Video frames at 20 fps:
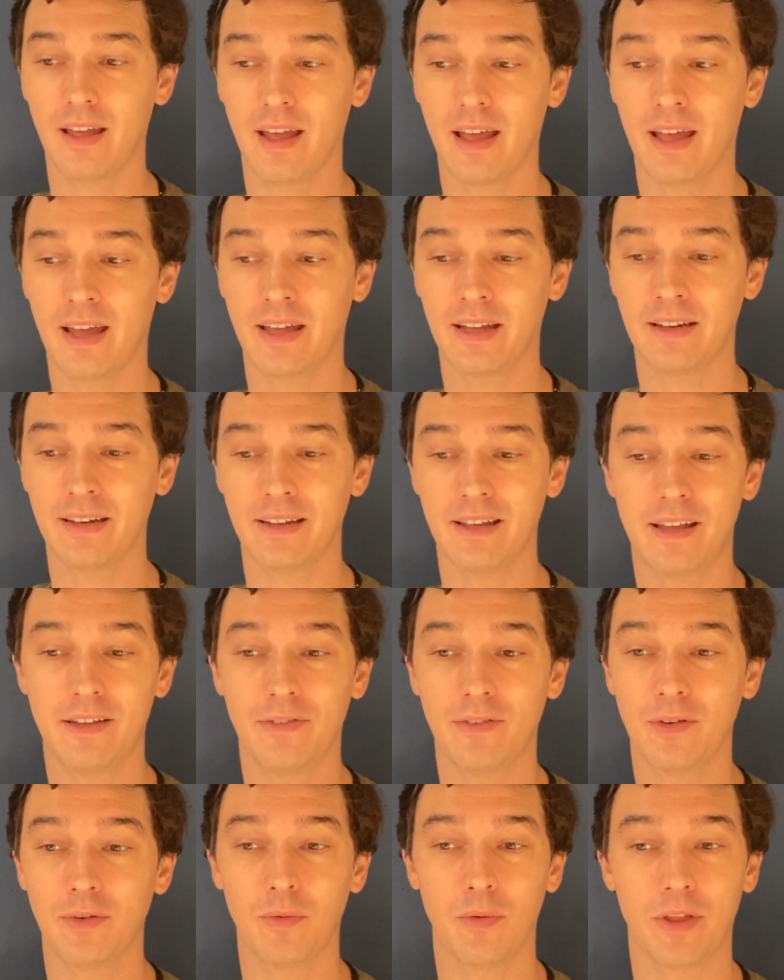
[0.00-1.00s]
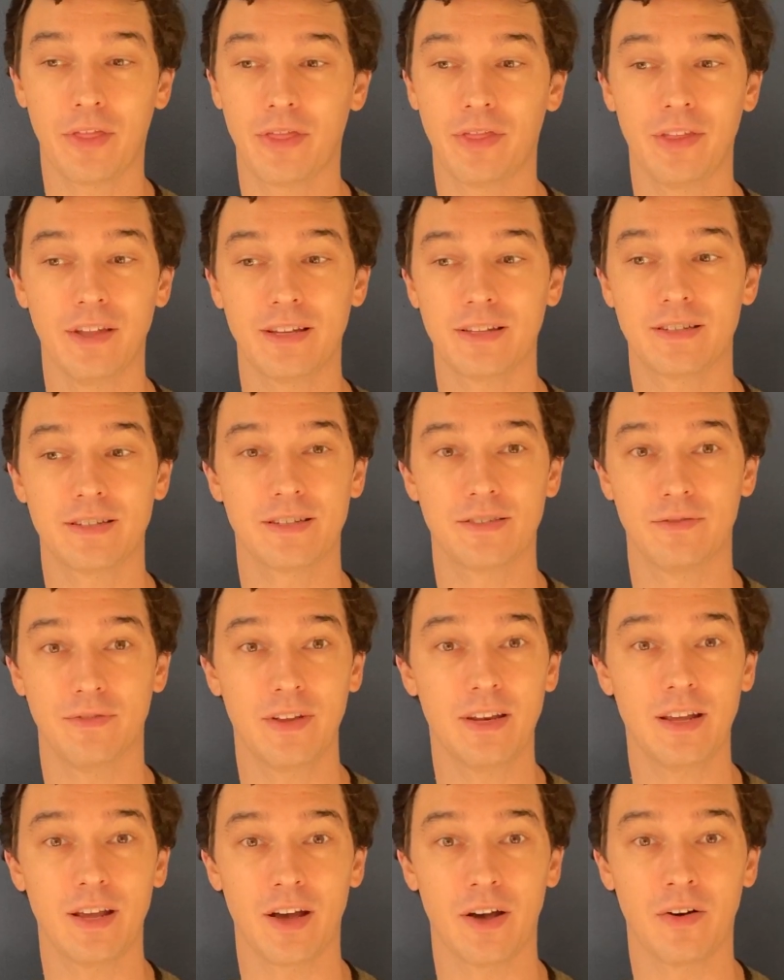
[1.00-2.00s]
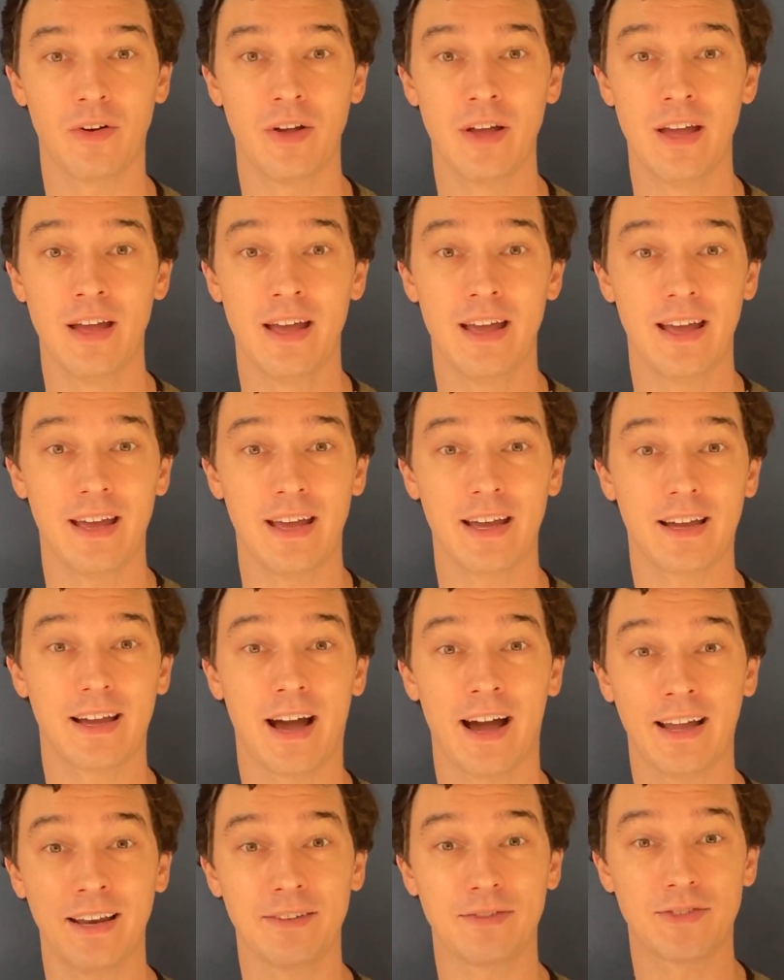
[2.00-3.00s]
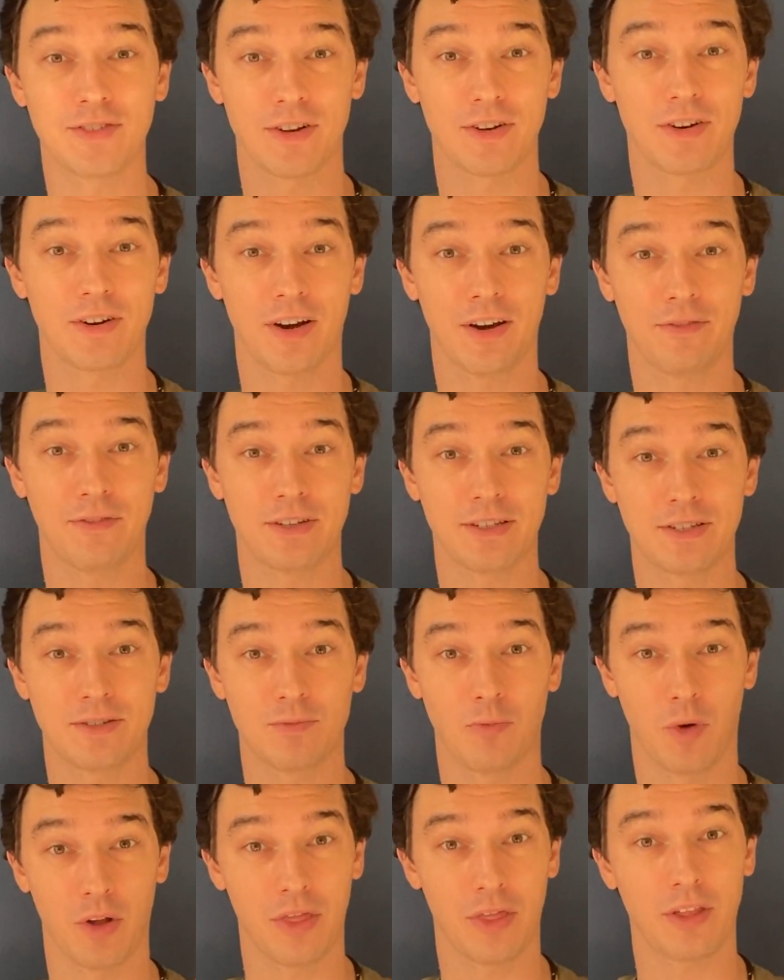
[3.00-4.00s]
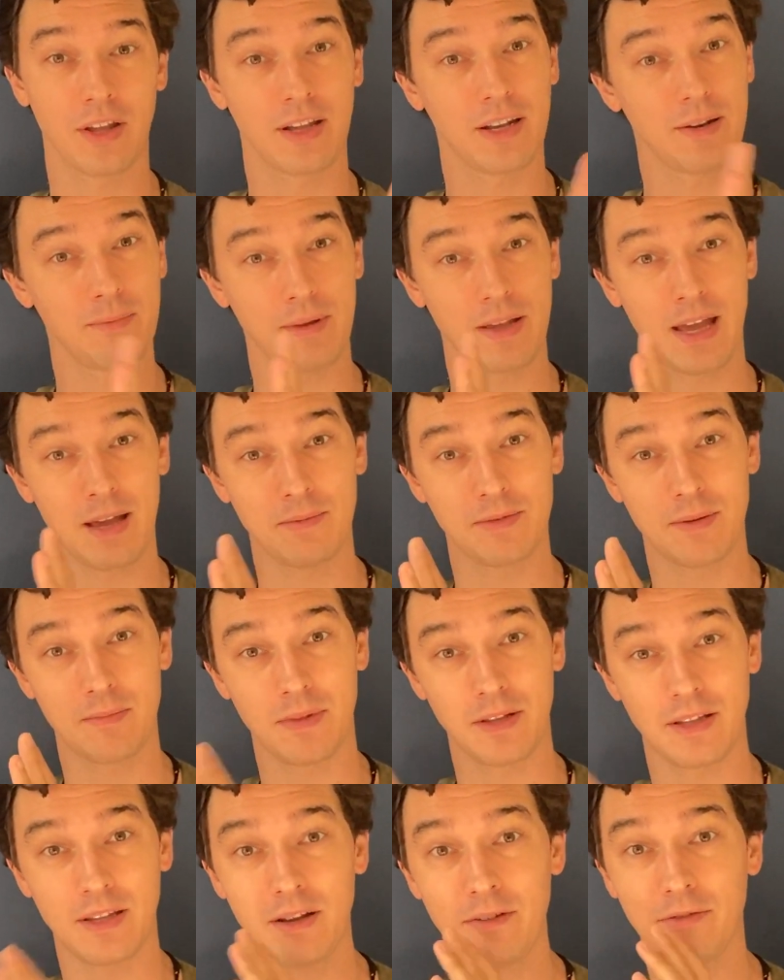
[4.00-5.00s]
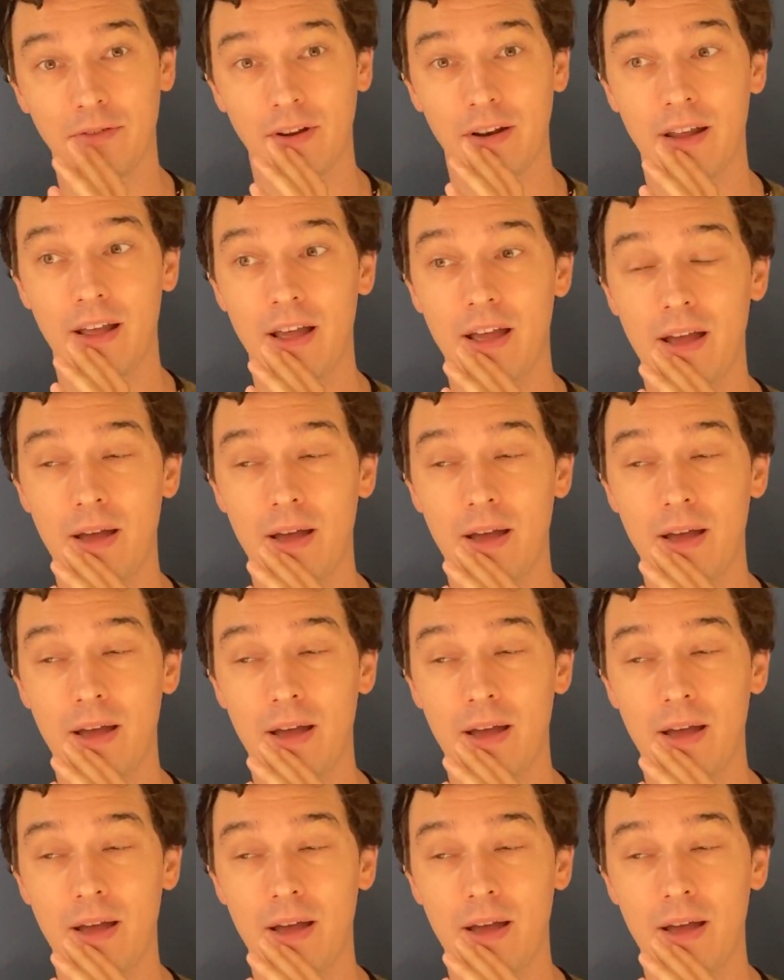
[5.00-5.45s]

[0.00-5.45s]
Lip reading: And even with this video, it kind of started off as one thing and it became something different.